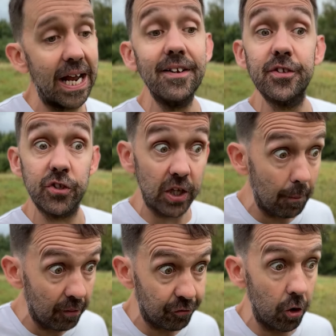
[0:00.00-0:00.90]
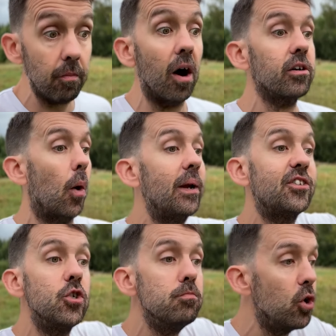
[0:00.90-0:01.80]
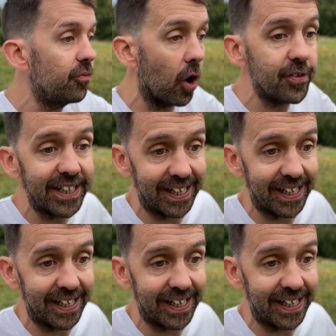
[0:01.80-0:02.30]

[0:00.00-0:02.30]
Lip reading: And some of them are going to move over